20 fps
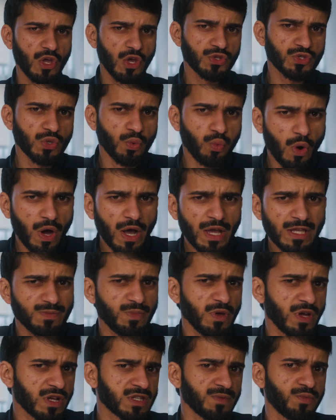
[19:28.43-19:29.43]
So why is
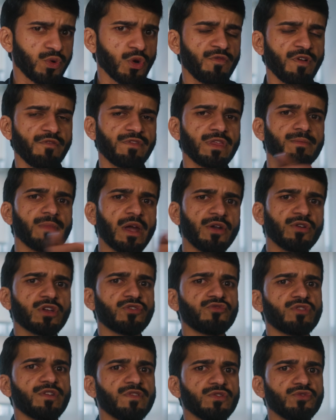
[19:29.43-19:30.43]
Burke supportive of the
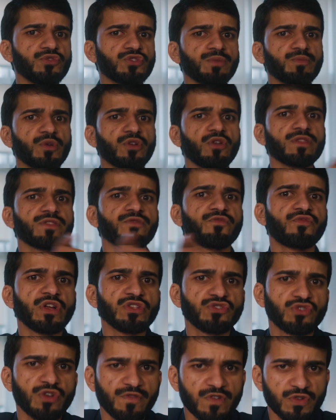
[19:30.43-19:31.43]
American Revolution but not the
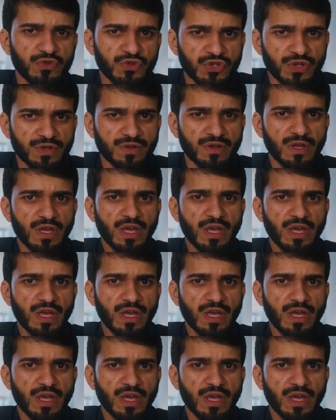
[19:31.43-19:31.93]
French Revolution?